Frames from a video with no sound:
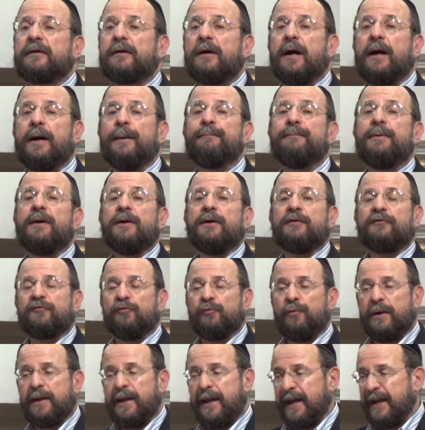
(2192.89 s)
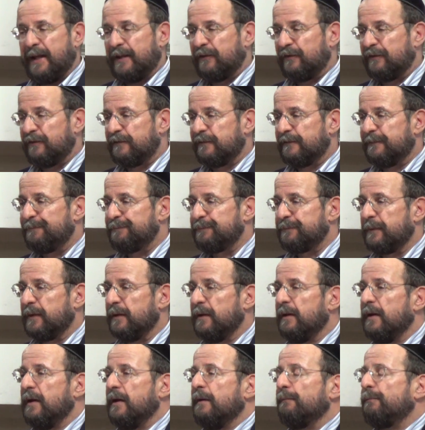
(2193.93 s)
come to an end.
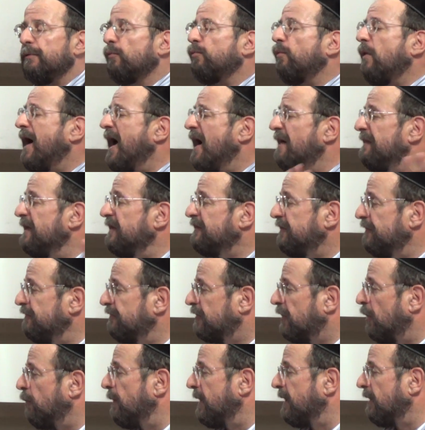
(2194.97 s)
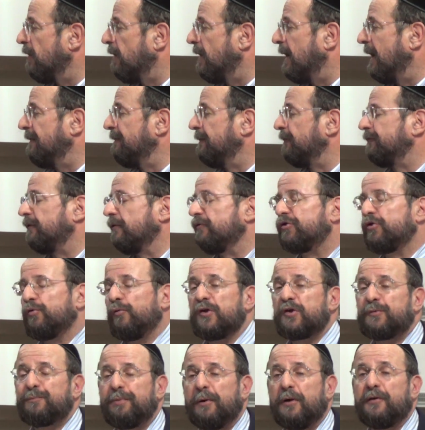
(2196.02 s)
But while this is going on, there's a
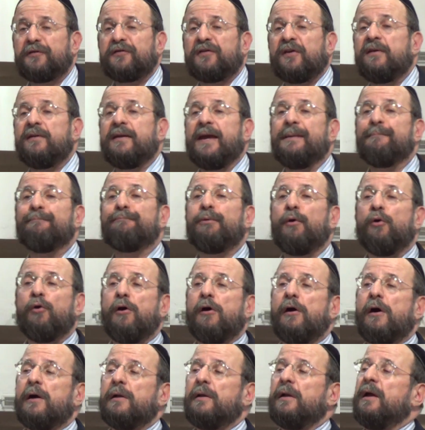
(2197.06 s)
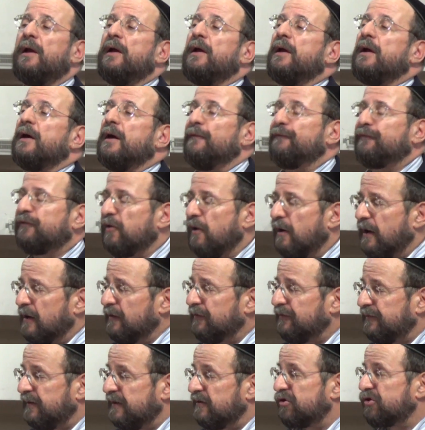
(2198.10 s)
Jewish person named Paul of
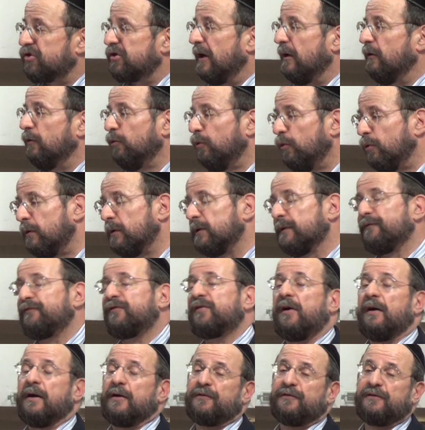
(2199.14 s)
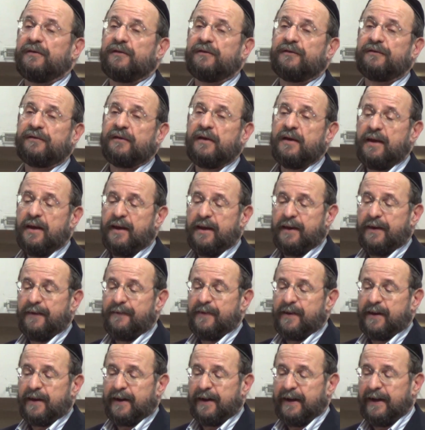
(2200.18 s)
Tarsus, Shaul of Tarsus.
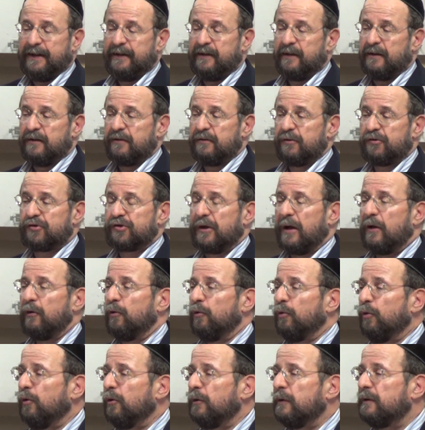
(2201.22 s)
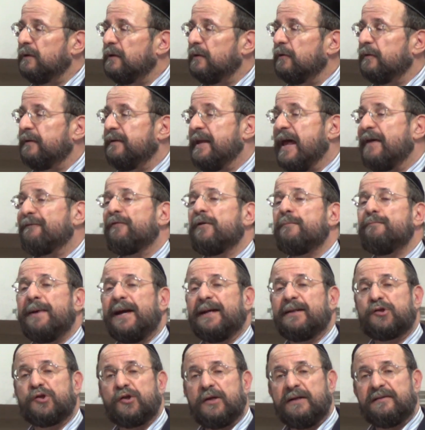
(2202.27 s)
And Shaul never
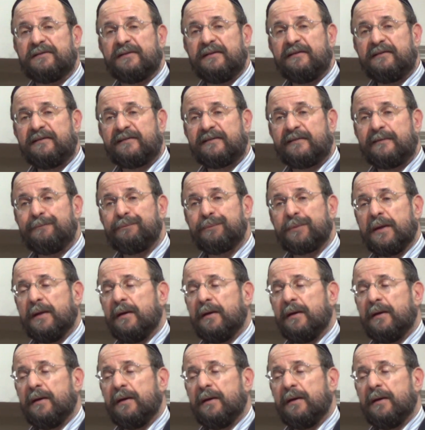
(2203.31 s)
met Jesus,